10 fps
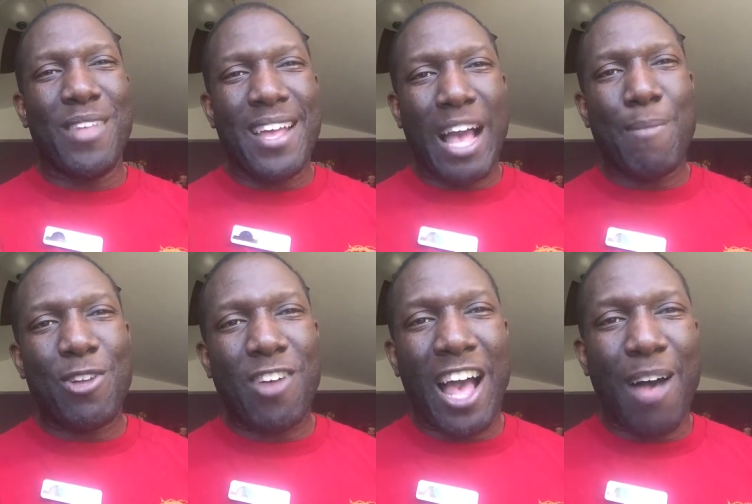got my
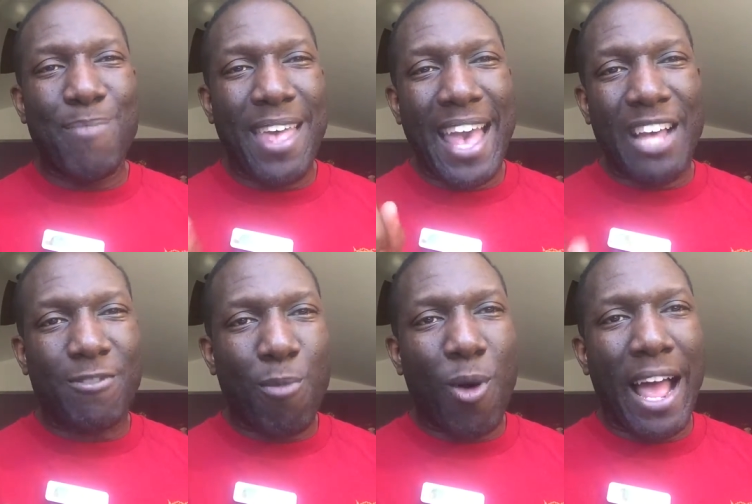job, asked for
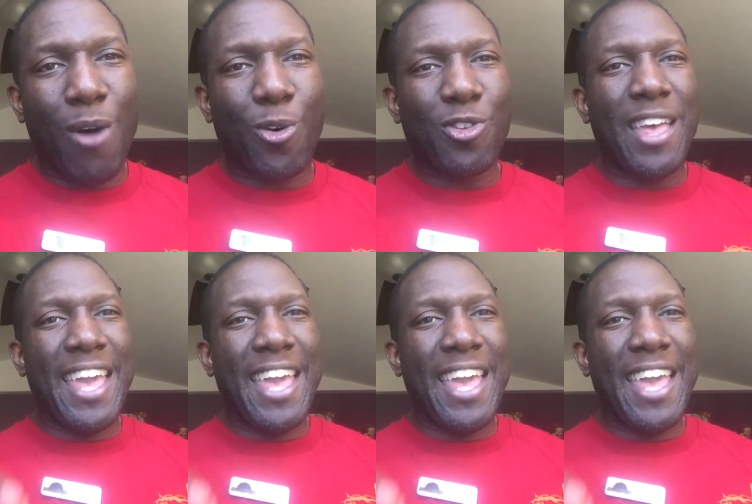more hours,